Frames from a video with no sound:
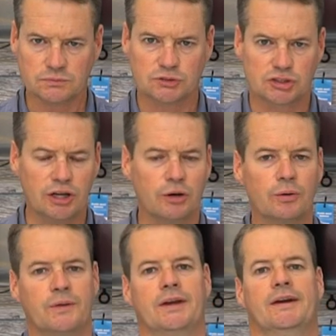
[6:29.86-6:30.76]

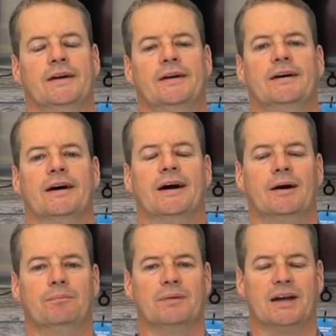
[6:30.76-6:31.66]
So
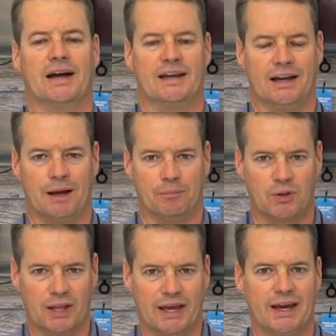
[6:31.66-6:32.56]
I'm
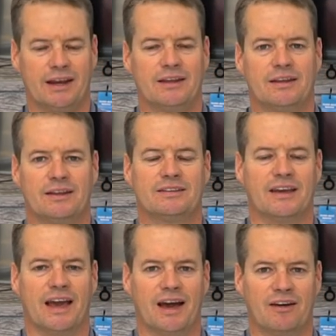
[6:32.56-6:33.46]
glad
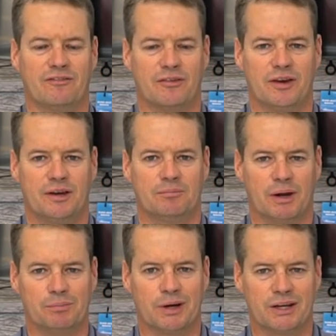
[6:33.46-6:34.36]
to have
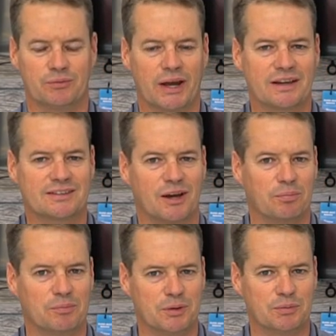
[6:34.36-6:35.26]
my buddy Rex
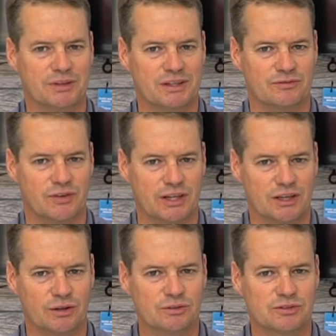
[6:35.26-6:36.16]
helping me with these
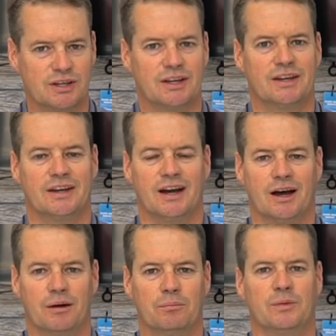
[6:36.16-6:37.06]
videos.
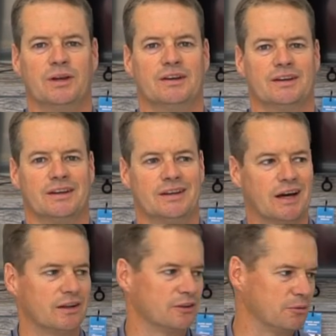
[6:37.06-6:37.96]

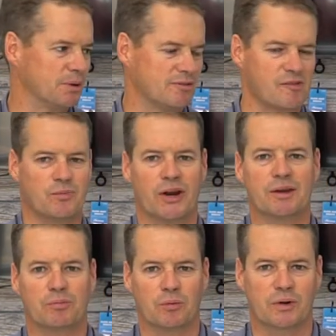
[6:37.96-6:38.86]
Got a little bit of a
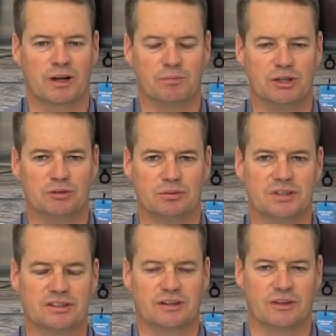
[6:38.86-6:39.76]
break, but we're going to be doing
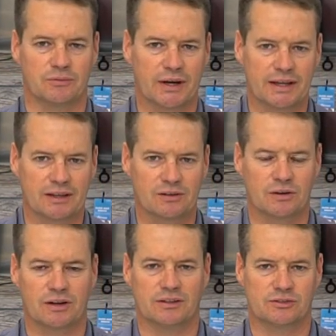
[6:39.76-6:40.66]
this on the
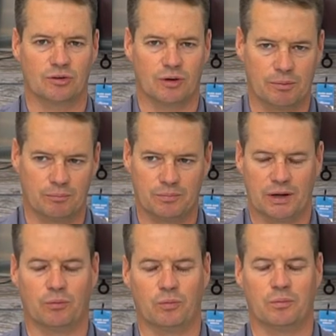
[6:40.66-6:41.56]
regular, and so
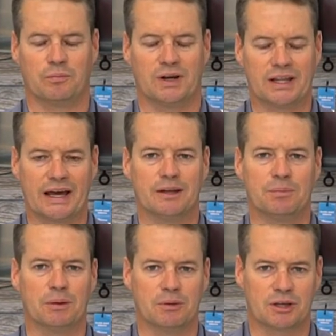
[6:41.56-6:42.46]
I'm glad to be
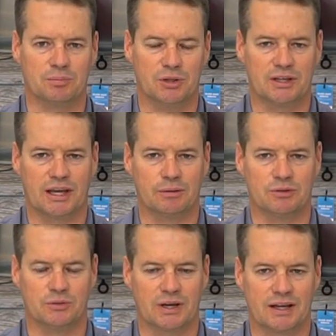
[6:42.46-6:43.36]
able to communicate
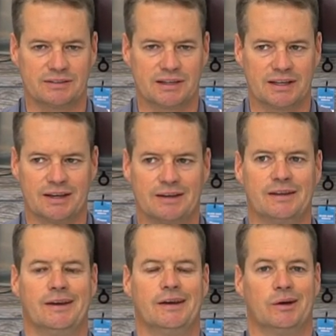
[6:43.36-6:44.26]
with you guys
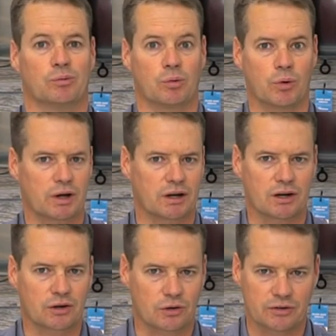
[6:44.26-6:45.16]
again. We're working
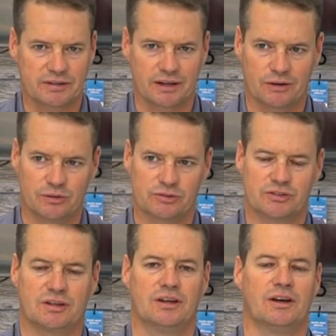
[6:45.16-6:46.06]
on curl
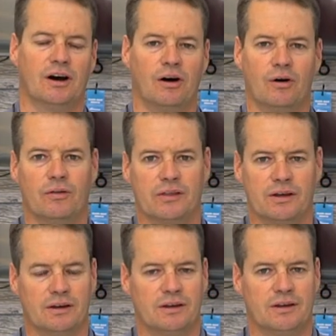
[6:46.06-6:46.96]
tails, all
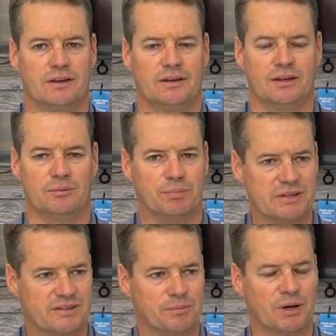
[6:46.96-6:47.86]
the
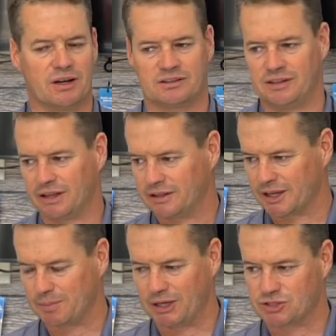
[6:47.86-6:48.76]
beastie bugs, and then
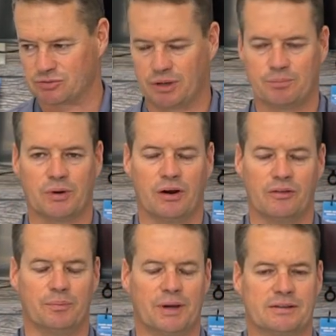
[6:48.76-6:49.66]
clickbait shrimp, all
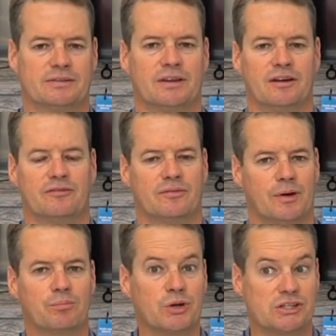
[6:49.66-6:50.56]
the best stuff.
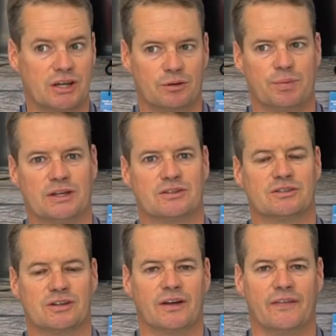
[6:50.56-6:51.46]
Appreciate your
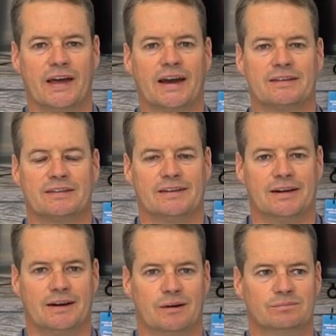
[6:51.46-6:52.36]
patience on that.
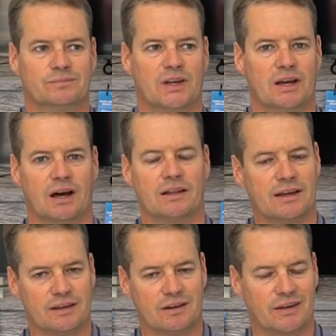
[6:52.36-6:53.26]

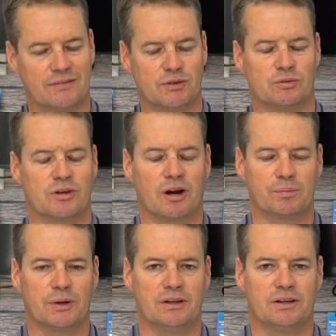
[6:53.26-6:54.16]
I'll give you
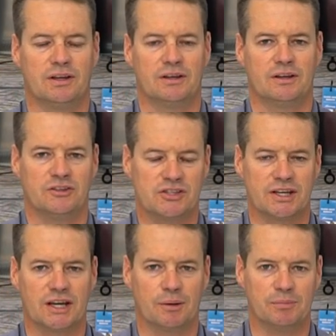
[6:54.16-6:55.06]
tarpon
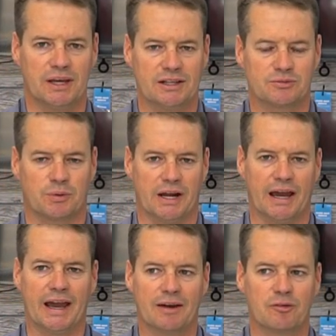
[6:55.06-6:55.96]
jig updates when I
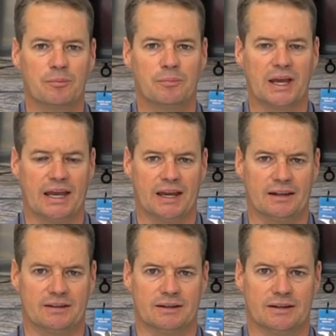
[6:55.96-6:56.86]
have them.
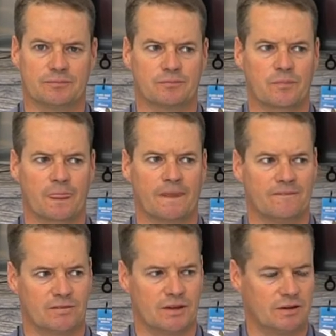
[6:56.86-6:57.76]
And
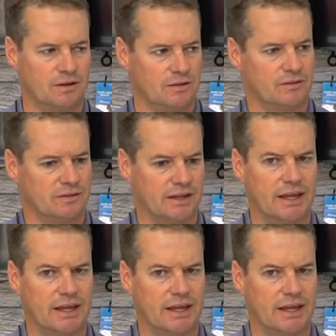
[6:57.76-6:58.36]
the